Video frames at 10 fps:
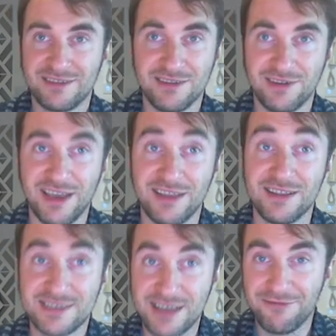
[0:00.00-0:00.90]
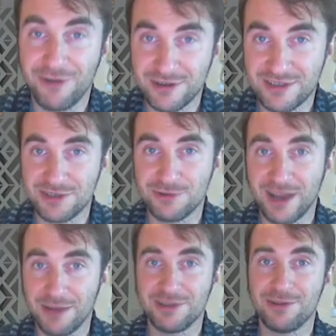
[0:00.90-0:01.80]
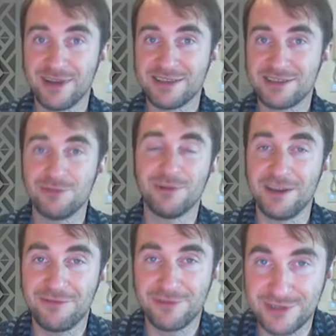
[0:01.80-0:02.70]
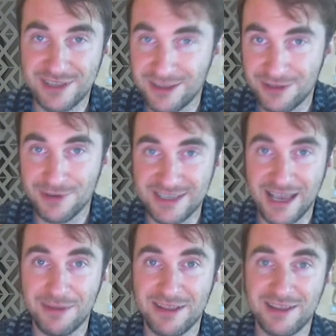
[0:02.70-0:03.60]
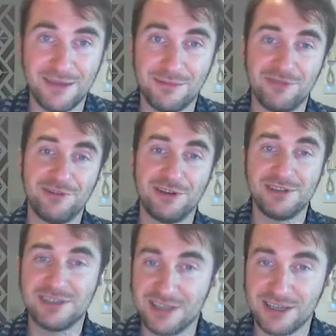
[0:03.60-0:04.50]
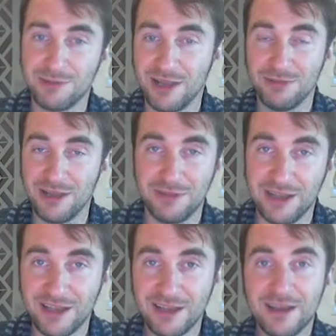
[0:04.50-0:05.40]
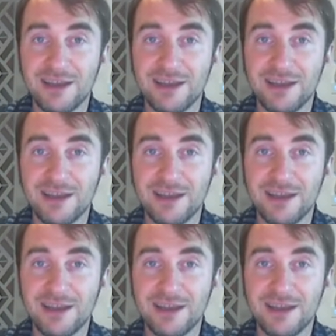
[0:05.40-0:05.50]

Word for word: okay, that some foxes who come to the rescue, when I first get to examine them, they're very sick, blah, blah, blah.